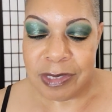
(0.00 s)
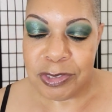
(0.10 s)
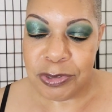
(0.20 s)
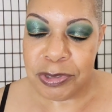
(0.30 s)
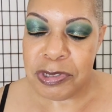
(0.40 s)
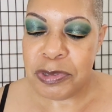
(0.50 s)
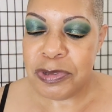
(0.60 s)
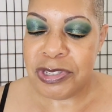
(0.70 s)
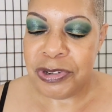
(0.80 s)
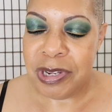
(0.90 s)
Do you
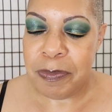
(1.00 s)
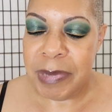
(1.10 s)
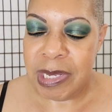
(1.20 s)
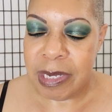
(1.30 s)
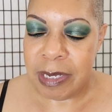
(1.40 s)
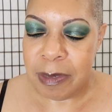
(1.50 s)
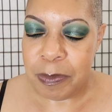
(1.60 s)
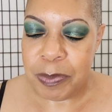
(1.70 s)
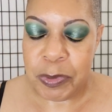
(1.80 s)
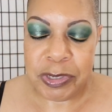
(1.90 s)
use certain
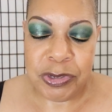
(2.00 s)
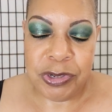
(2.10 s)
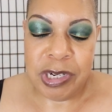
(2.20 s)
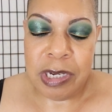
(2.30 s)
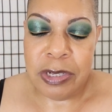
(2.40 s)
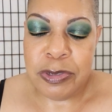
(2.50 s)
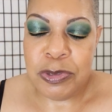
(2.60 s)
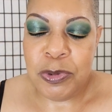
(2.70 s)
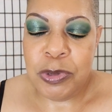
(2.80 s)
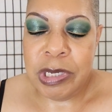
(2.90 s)
makeup or certain colors
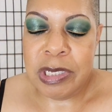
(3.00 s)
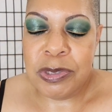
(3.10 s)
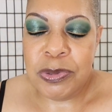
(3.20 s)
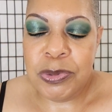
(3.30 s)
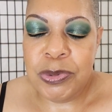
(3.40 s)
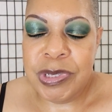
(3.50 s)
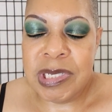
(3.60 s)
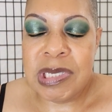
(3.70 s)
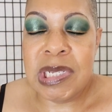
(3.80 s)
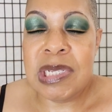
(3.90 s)
according to
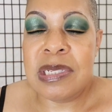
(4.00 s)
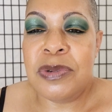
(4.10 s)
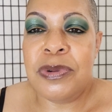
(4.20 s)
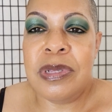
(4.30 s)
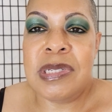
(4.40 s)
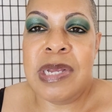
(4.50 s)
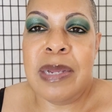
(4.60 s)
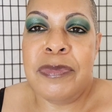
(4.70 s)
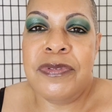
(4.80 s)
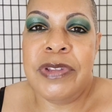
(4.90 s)
the season or the
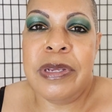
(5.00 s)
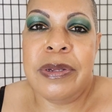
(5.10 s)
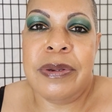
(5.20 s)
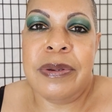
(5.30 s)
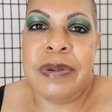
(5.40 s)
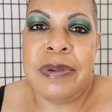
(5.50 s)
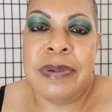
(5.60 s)
time of year?